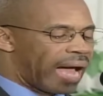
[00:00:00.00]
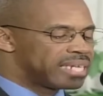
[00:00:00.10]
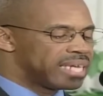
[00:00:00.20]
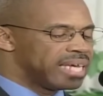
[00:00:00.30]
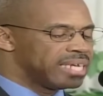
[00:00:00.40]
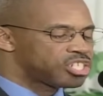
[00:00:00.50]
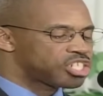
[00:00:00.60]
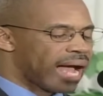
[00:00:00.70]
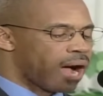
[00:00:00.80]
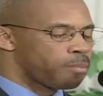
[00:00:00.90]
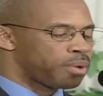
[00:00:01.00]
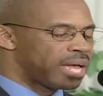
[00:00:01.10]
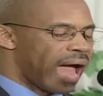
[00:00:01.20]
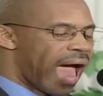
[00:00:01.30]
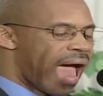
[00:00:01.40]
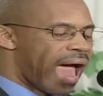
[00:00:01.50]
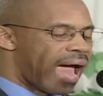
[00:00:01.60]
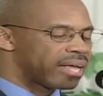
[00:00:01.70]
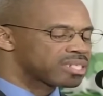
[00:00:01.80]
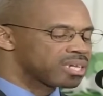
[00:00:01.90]
And ye shall be
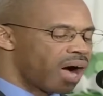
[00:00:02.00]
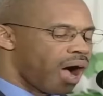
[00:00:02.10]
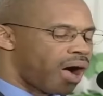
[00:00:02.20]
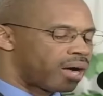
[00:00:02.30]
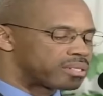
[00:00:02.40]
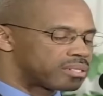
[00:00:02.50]
as gods.